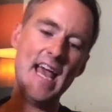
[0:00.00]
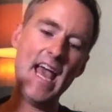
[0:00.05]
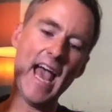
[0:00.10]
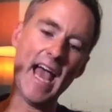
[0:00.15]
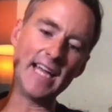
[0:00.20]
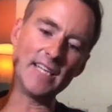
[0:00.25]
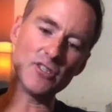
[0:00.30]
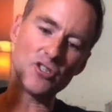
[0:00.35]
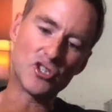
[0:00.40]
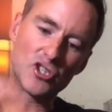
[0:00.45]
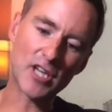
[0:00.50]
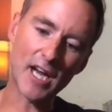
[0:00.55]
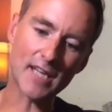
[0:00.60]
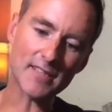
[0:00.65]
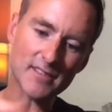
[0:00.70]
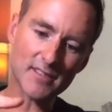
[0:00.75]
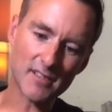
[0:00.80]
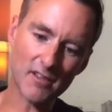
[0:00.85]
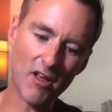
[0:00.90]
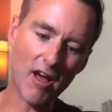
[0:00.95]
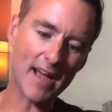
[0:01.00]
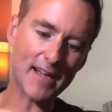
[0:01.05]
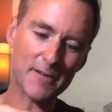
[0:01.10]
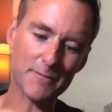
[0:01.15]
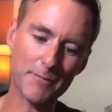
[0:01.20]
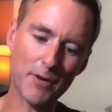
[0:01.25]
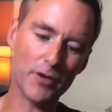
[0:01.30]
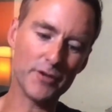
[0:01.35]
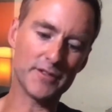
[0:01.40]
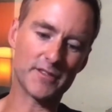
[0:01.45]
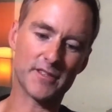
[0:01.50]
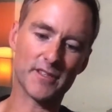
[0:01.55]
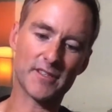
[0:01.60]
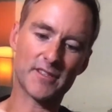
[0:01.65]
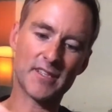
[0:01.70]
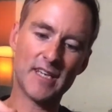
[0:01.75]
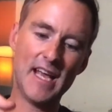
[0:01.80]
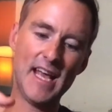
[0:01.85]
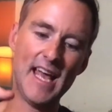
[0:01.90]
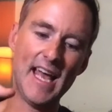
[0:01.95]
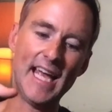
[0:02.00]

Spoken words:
And just like Moses,